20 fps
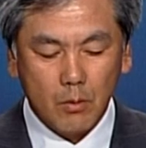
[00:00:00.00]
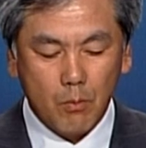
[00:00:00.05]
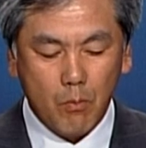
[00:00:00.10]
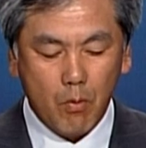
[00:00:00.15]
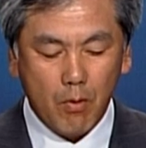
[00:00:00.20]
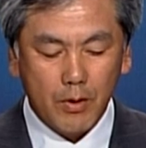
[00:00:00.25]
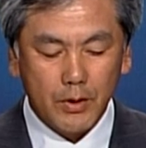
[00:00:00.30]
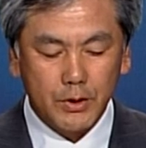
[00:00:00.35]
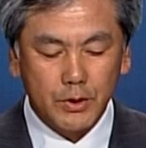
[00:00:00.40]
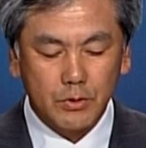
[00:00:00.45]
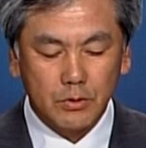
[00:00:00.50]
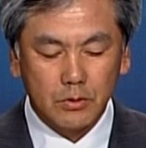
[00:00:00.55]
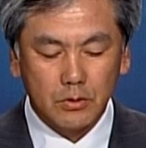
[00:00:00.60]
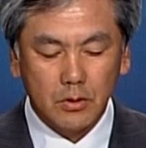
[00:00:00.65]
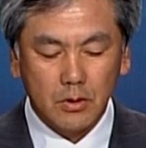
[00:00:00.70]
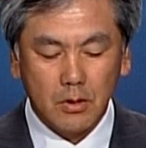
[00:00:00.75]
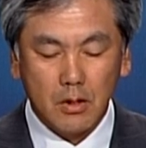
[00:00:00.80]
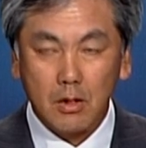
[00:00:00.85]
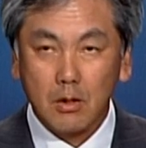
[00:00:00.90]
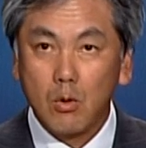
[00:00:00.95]
operations
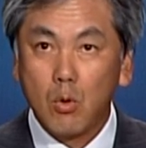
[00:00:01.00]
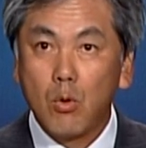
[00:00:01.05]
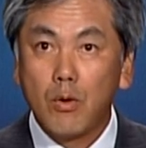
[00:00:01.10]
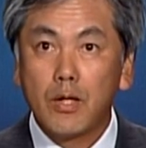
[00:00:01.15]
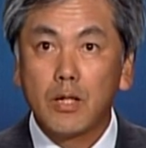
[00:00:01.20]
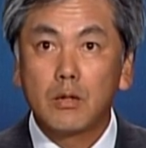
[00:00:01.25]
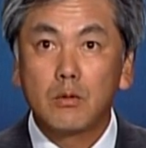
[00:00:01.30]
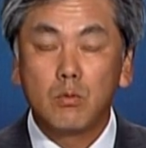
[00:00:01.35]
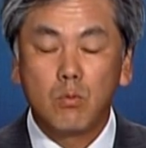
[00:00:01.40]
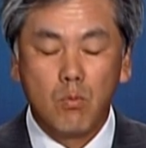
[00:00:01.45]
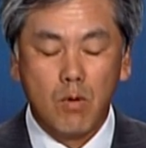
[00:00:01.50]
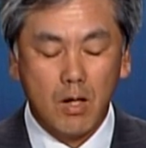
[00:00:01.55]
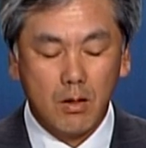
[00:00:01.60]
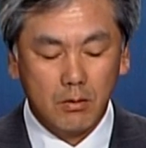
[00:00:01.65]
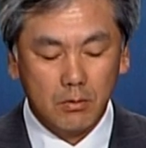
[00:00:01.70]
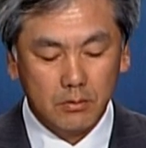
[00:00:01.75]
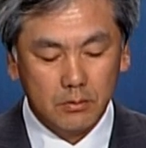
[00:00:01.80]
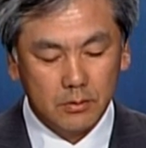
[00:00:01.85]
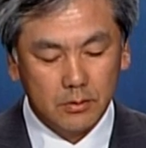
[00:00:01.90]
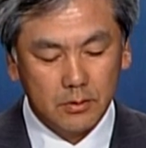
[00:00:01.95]
are going
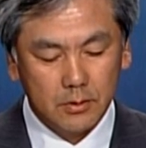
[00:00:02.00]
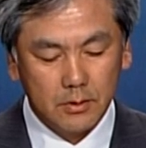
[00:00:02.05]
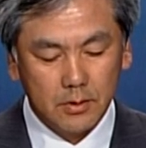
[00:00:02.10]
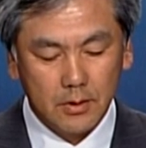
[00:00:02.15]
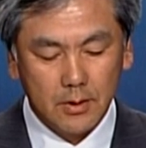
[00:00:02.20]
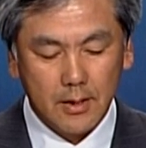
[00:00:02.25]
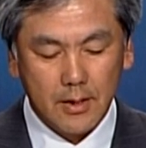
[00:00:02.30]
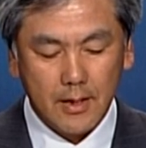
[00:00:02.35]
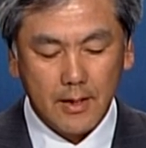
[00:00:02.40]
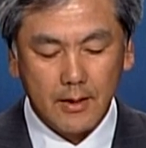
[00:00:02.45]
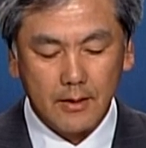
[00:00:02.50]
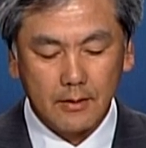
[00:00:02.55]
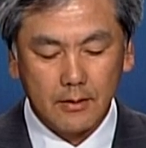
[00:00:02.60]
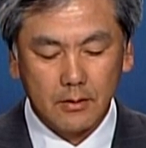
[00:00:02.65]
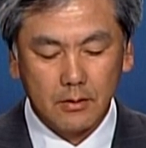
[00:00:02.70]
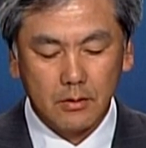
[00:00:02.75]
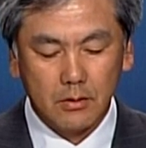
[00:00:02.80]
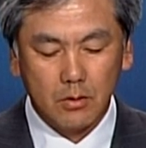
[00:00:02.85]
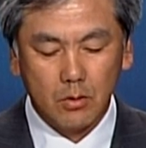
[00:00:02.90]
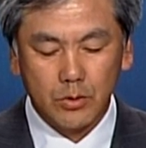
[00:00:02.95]
well,
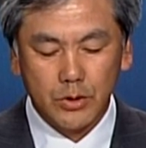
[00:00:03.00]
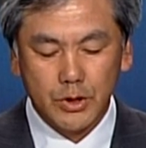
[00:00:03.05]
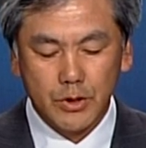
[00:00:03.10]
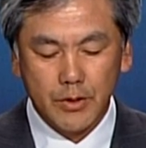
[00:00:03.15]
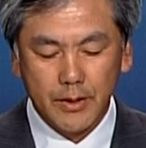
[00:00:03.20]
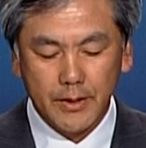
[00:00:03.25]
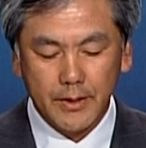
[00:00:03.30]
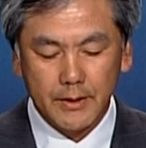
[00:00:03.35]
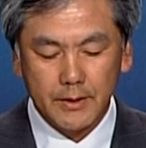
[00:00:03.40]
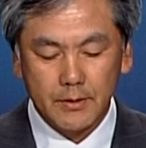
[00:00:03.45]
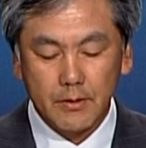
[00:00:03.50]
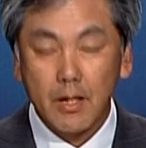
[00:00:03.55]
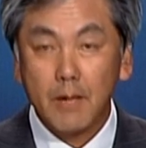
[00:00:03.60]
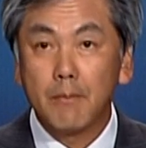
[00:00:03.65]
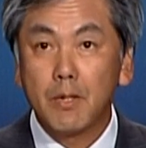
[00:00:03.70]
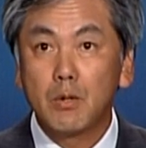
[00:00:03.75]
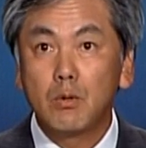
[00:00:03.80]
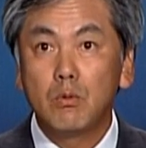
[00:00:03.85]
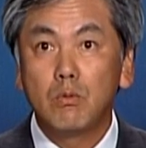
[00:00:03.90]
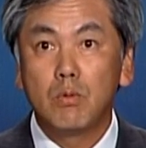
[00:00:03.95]
and launch readiness
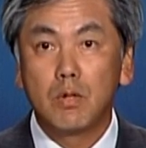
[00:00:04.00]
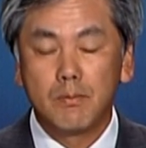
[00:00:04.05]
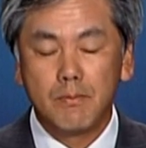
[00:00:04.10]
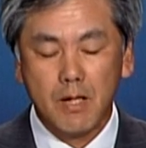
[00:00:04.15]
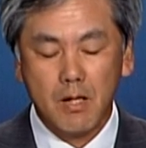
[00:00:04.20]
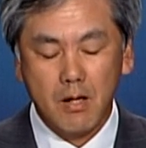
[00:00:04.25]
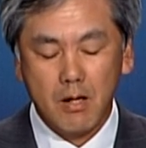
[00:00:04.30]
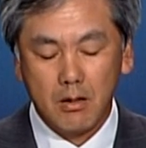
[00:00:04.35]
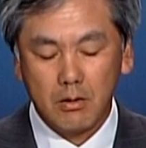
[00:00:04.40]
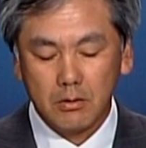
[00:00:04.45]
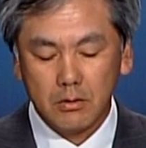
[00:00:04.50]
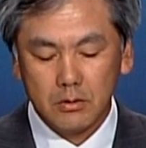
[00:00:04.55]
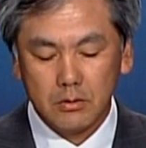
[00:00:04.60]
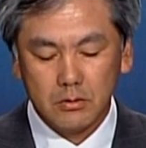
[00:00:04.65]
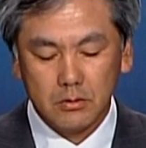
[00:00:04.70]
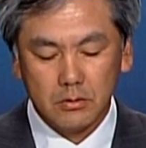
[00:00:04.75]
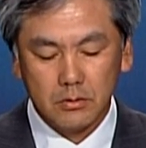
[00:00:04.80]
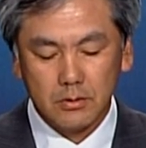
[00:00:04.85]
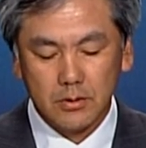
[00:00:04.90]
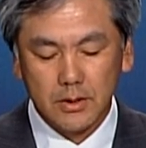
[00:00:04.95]
review will be held
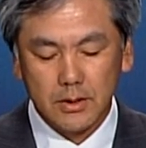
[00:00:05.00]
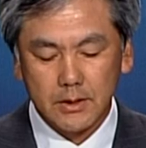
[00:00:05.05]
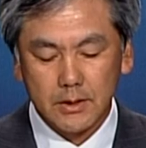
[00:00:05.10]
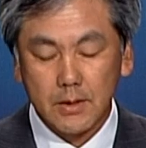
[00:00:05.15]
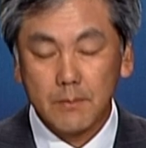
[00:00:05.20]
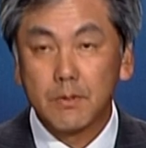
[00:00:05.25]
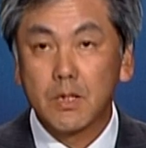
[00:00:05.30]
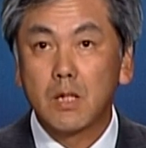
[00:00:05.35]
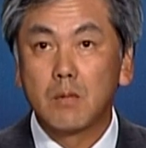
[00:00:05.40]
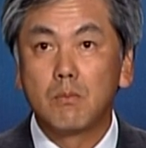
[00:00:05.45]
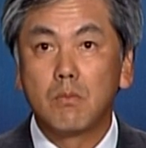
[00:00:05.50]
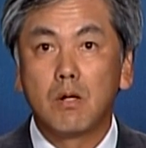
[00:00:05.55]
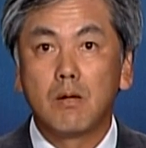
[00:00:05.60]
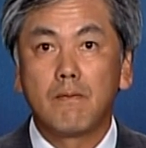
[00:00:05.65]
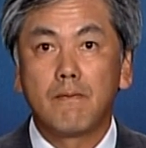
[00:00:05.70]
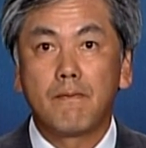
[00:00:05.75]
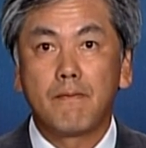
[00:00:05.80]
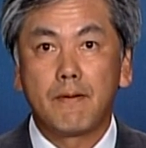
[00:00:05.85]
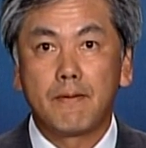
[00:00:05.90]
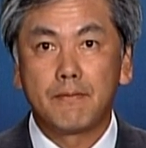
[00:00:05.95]
on September
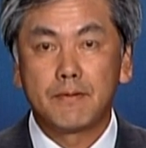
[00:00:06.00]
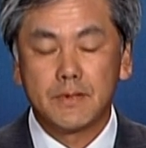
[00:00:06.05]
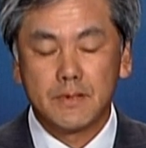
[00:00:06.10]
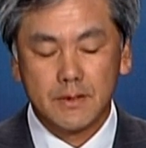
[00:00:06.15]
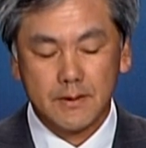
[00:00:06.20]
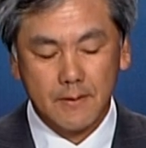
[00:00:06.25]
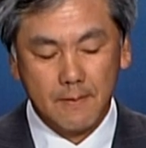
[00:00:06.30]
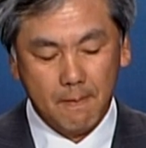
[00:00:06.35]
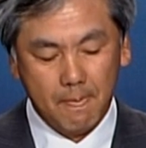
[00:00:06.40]
5th.